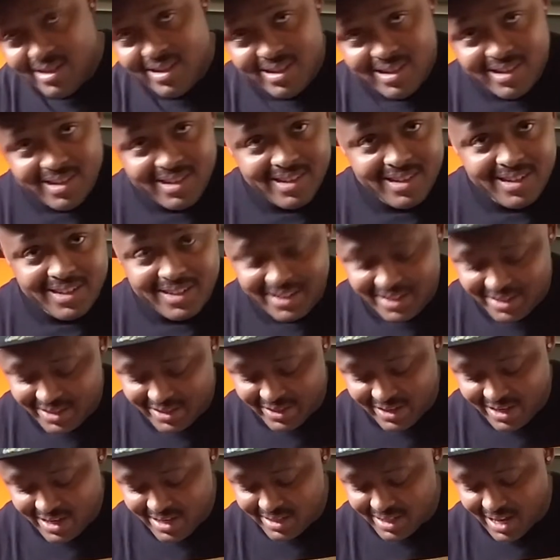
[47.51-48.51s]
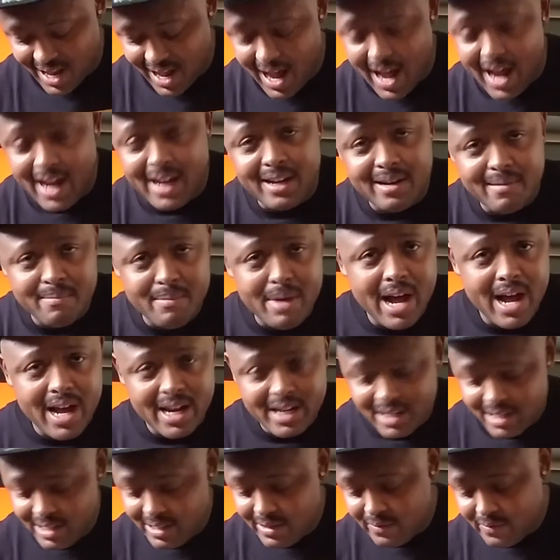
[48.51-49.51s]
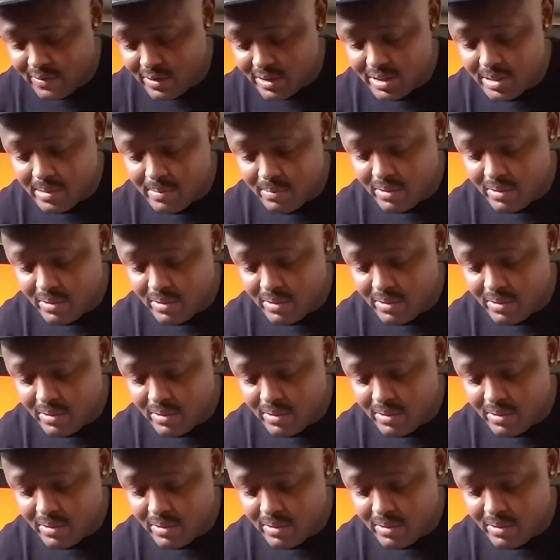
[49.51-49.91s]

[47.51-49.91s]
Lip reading: It's a hot commodity for some reason.